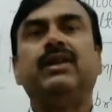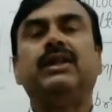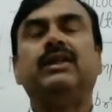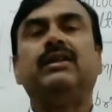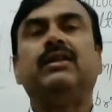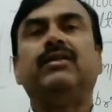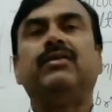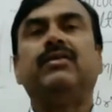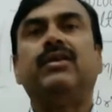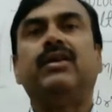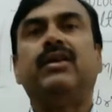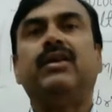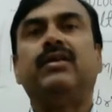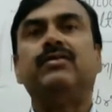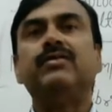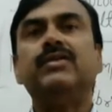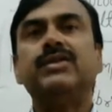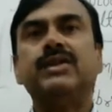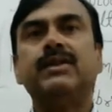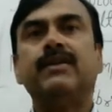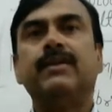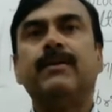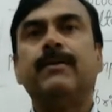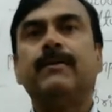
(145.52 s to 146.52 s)

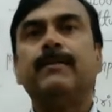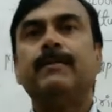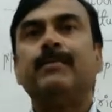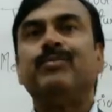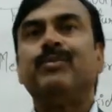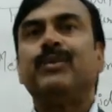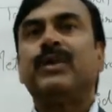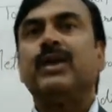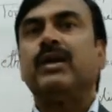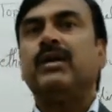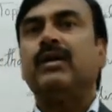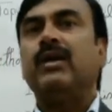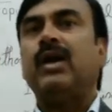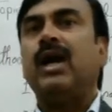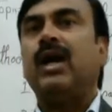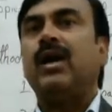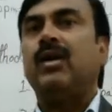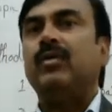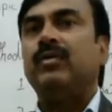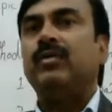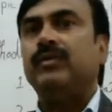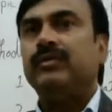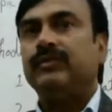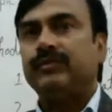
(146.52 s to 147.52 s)
forms.
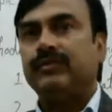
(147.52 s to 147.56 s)
Now,